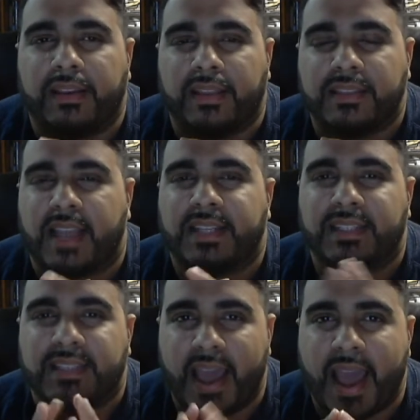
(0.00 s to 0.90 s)

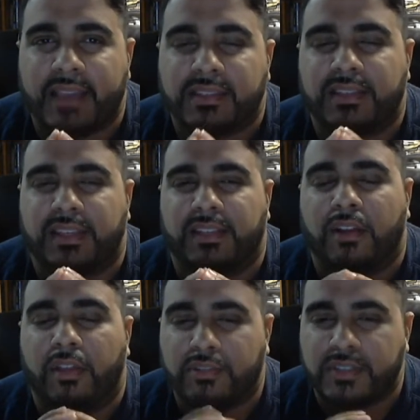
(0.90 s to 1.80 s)
assigning tasks and
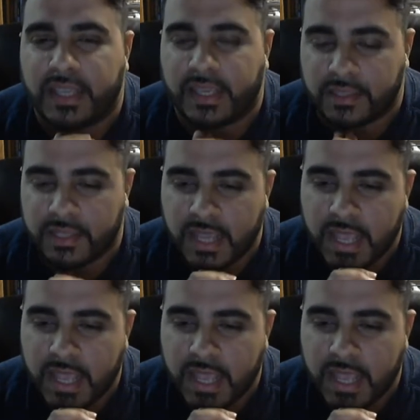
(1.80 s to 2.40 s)
all those things.